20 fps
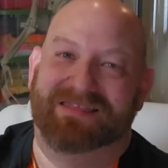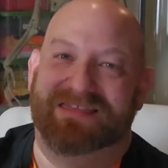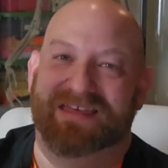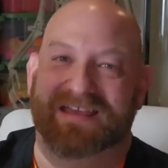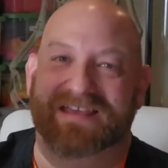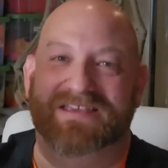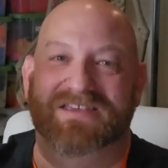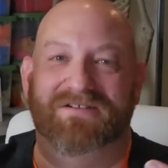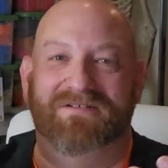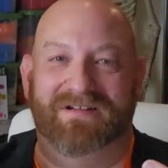
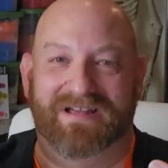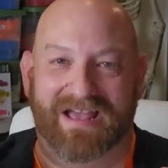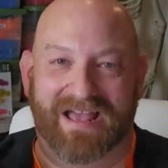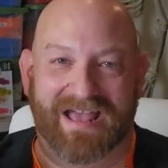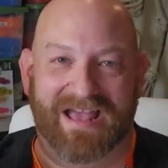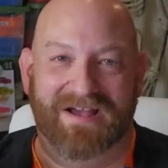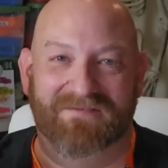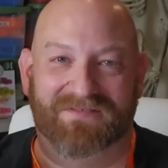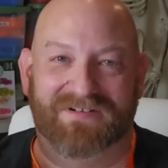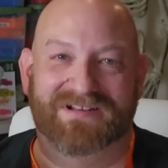thank you,
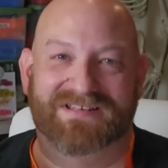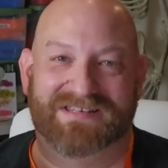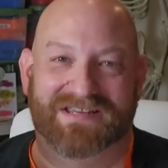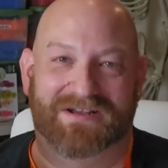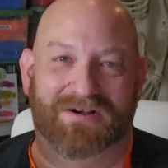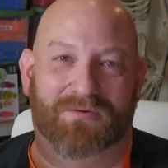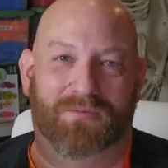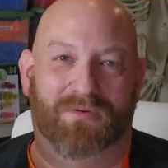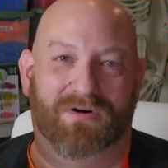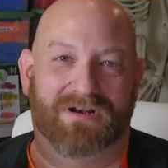every
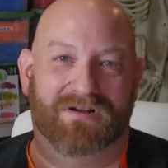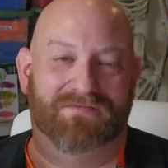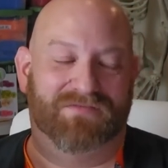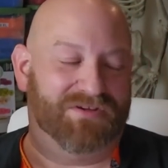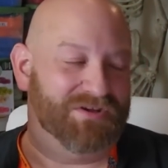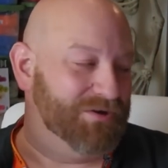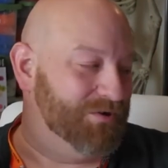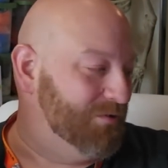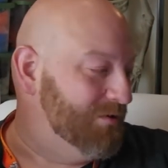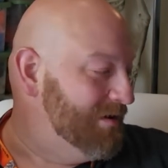single one of
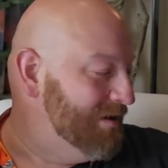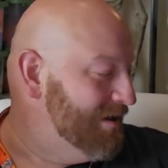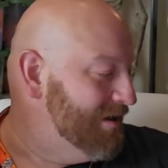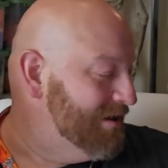you,